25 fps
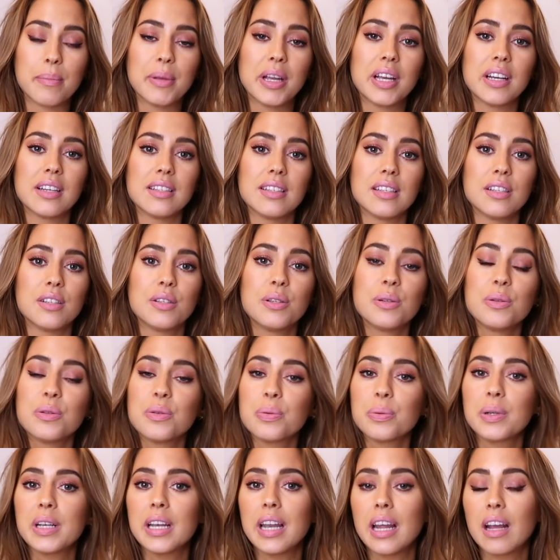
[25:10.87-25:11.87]
because it
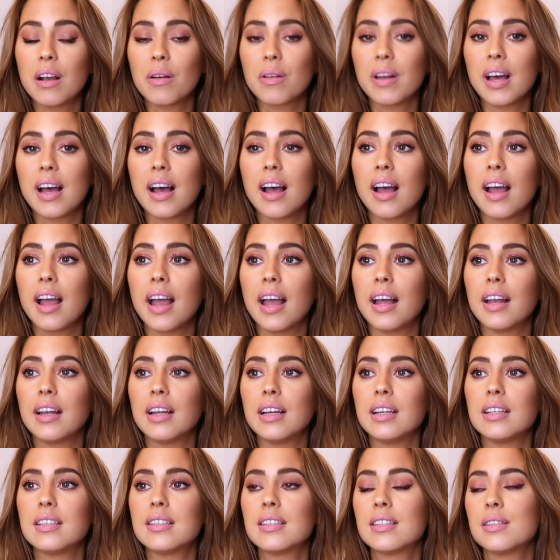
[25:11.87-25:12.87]
suits with Nikola and
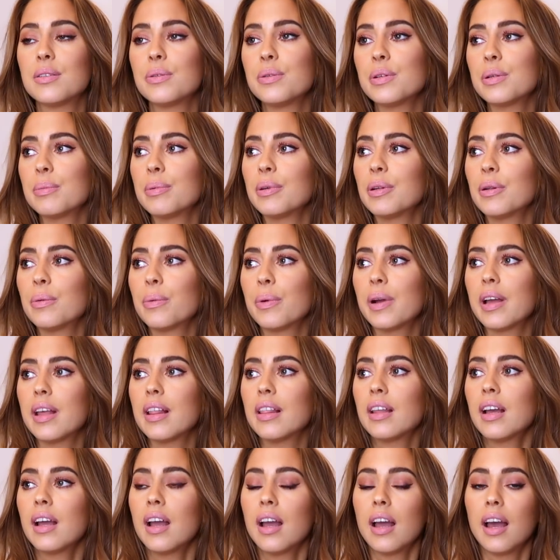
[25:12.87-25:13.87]
it's suitable
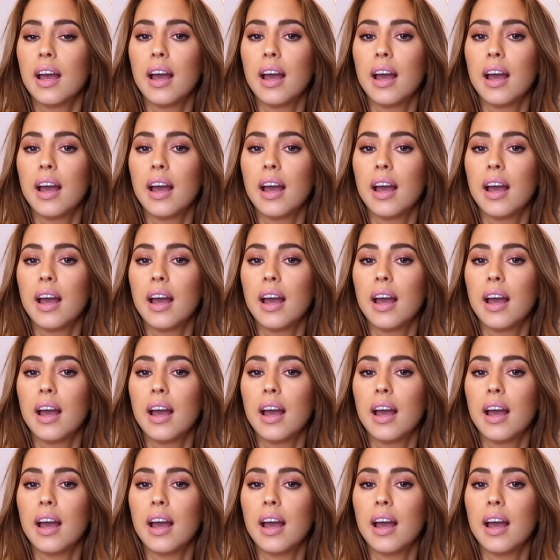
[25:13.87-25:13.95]
with